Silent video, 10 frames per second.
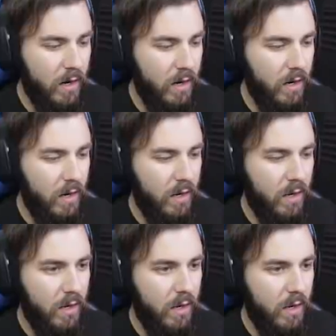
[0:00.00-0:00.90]

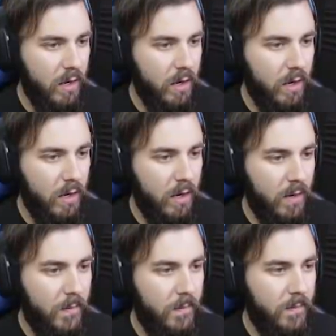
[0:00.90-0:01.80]

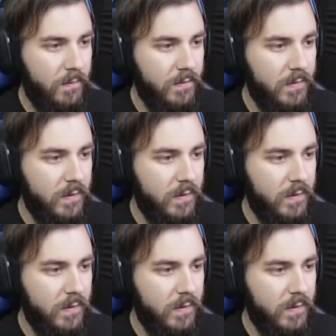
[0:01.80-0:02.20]
Nothing is said.